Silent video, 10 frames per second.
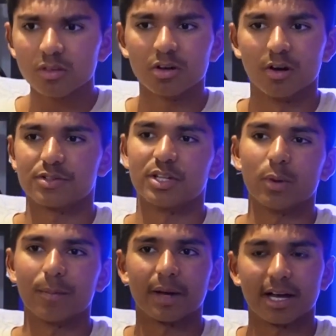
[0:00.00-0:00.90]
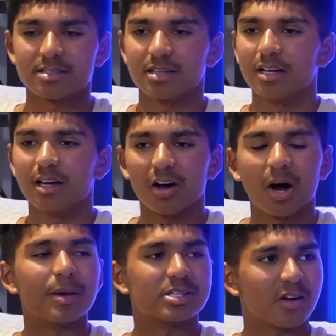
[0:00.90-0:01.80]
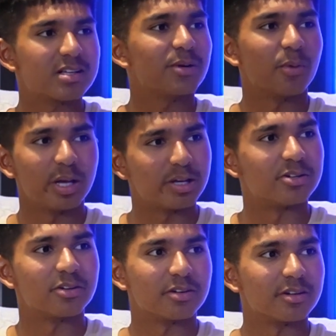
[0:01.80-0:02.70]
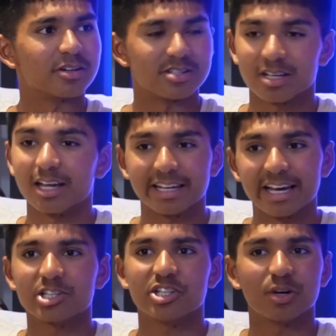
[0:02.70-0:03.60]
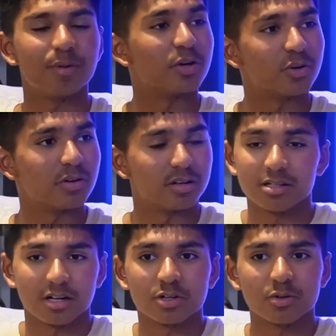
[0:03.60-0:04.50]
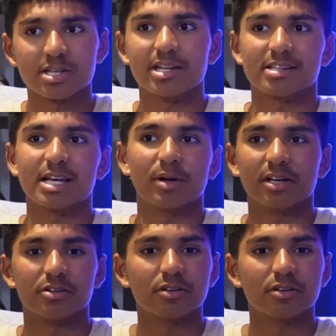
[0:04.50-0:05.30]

Obviously the wing-backs. I'm excited to see what he can do because I think next year could be a cool, cool season to see what he can do.